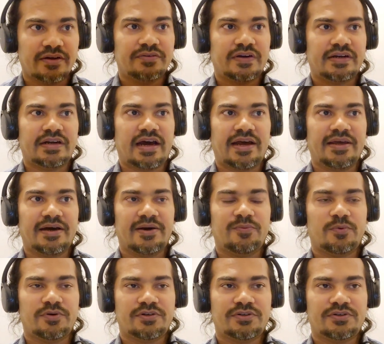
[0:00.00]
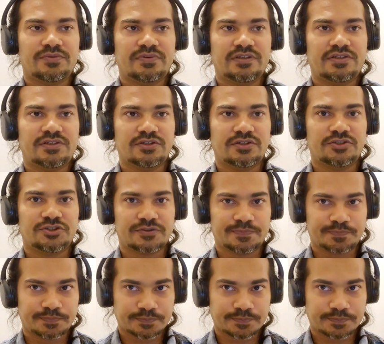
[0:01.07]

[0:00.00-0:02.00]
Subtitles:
Right, I wanted to research,